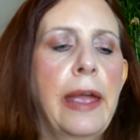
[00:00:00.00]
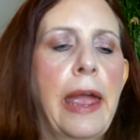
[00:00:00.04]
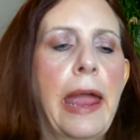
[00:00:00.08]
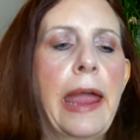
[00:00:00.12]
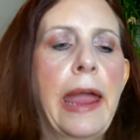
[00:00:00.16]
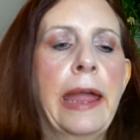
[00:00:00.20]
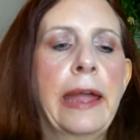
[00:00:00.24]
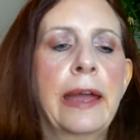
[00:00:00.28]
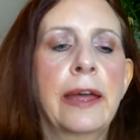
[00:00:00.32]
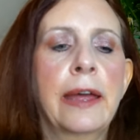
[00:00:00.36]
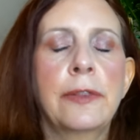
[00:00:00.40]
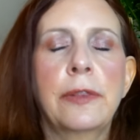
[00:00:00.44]

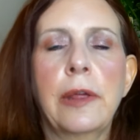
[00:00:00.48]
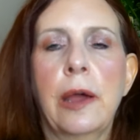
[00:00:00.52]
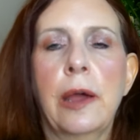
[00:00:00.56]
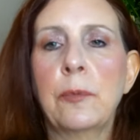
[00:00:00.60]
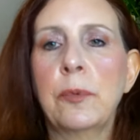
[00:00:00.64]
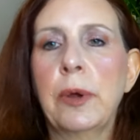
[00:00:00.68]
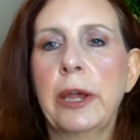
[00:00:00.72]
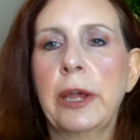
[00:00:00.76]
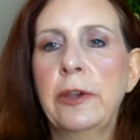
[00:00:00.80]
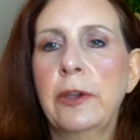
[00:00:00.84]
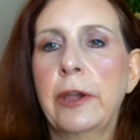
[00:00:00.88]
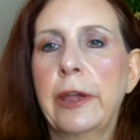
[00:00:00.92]
and
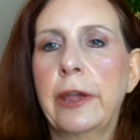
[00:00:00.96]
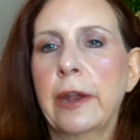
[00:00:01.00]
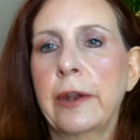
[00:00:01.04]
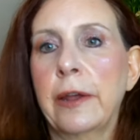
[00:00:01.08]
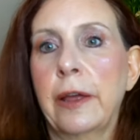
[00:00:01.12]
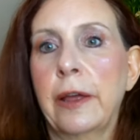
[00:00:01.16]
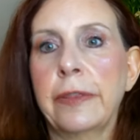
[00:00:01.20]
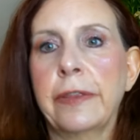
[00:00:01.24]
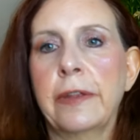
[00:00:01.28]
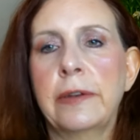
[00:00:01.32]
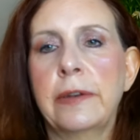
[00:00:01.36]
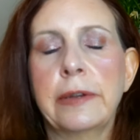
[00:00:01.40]
that way you get
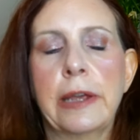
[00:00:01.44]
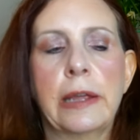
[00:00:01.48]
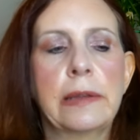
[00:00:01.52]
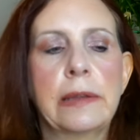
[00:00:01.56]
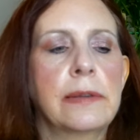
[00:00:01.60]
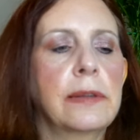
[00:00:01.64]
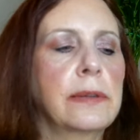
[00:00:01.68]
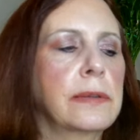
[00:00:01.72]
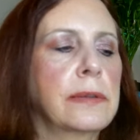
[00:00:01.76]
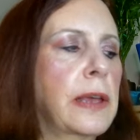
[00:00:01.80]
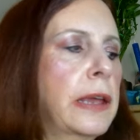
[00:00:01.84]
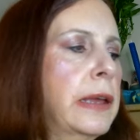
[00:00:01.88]
all the dead
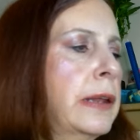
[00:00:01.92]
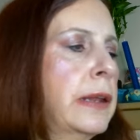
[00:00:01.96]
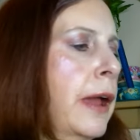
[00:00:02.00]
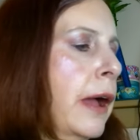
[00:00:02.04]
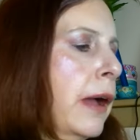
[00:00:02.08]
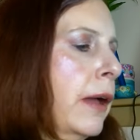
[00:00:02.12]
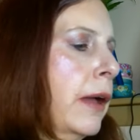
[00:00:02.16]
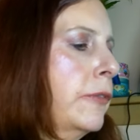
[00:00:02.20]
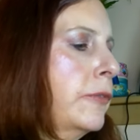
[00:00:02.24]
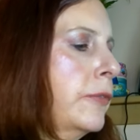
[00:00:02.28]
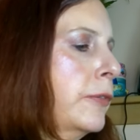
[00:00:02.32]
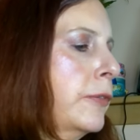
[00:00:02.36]
skin
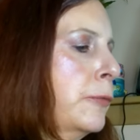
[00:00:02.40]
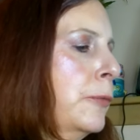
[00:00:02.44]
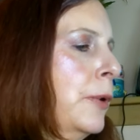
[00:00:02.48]
off.